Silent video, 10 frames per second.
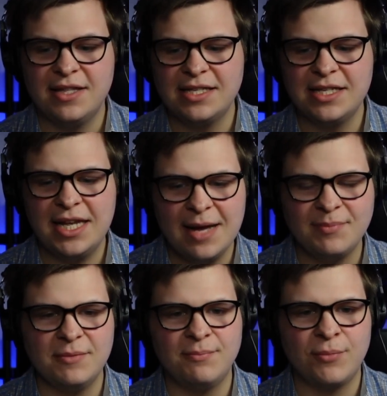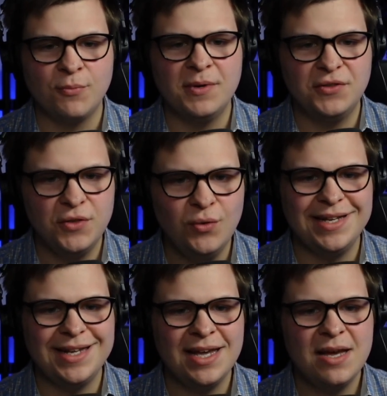that's kept in
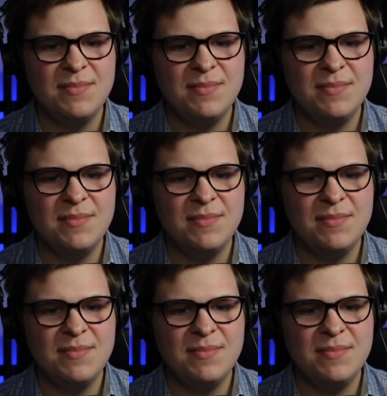perpetuity